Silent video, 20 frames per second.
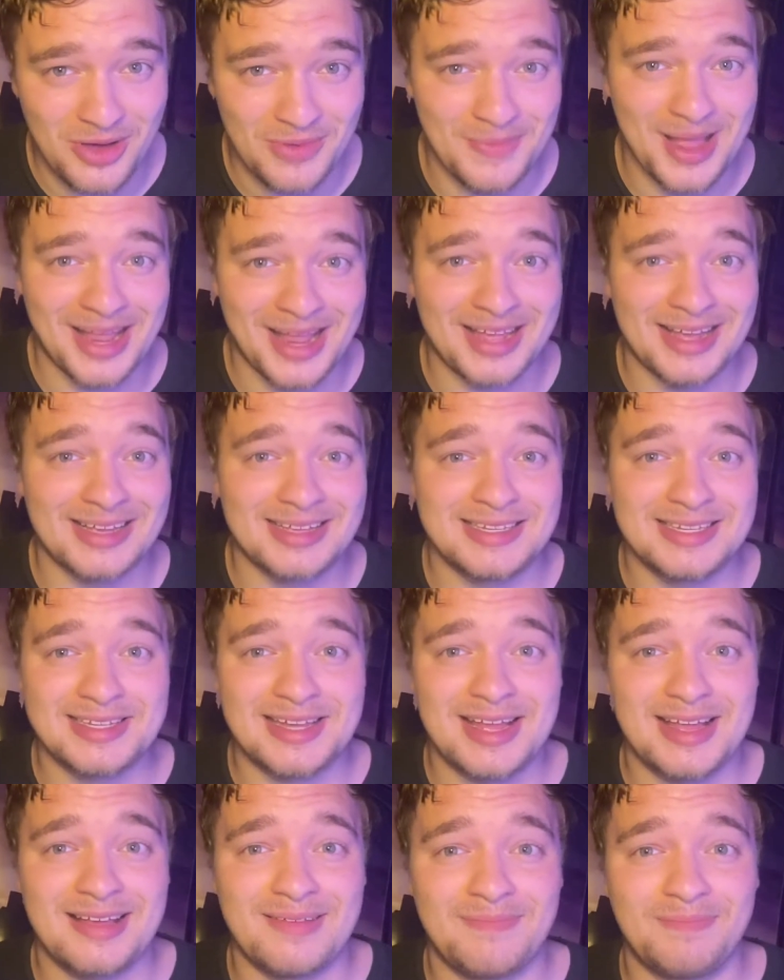because,
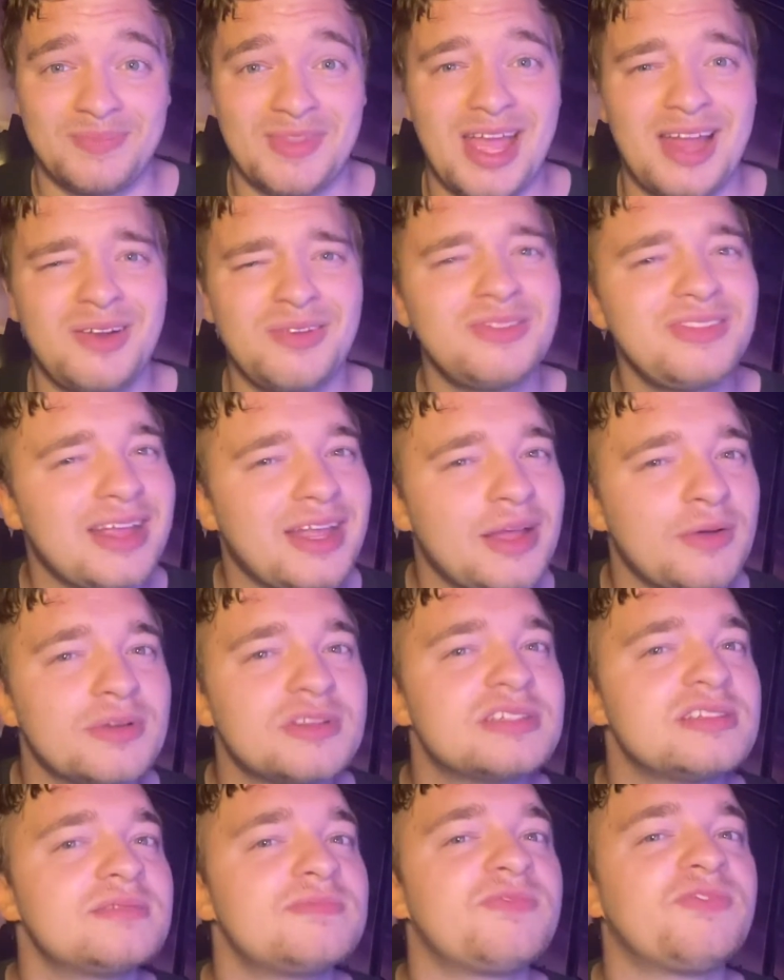I don't think it
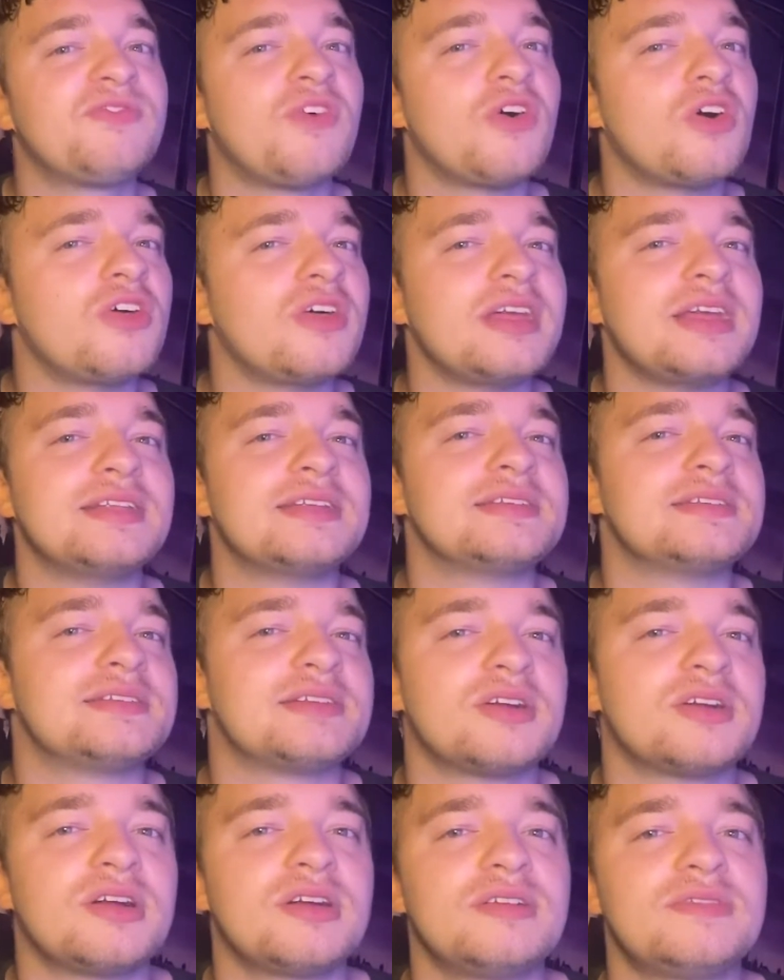was fully
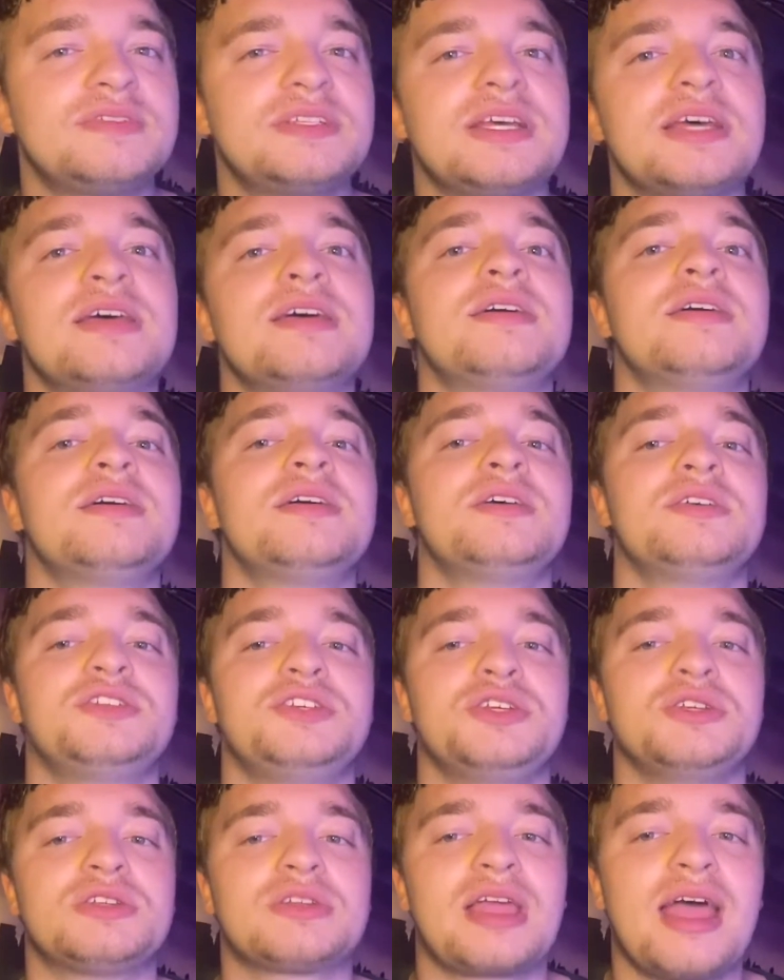deserved. She
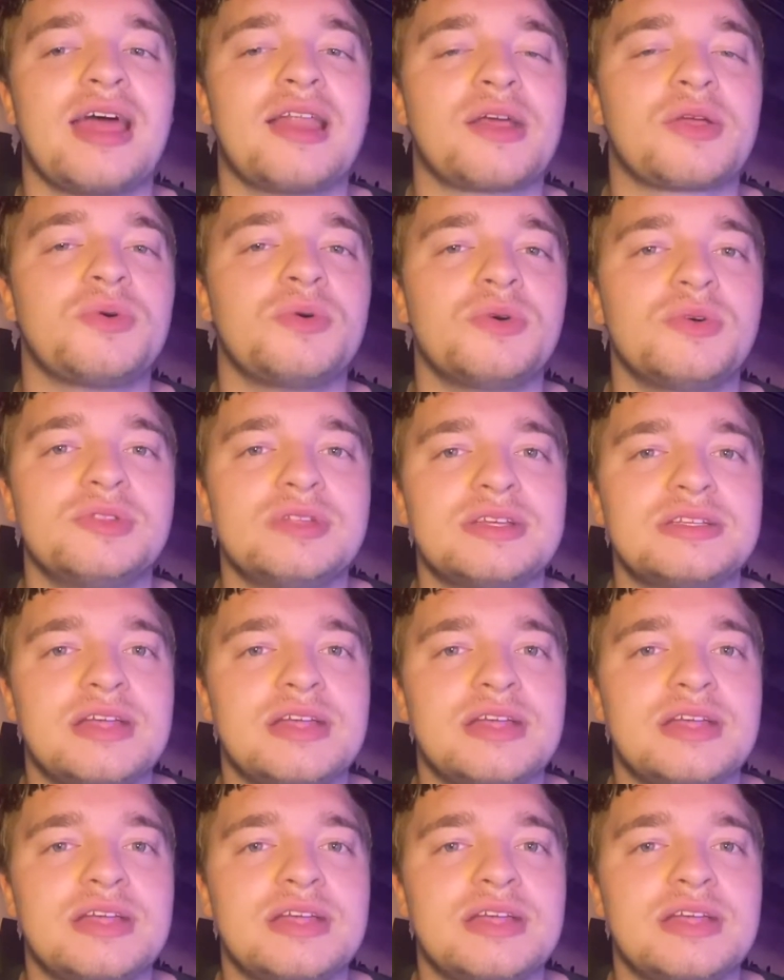was kind of cool in this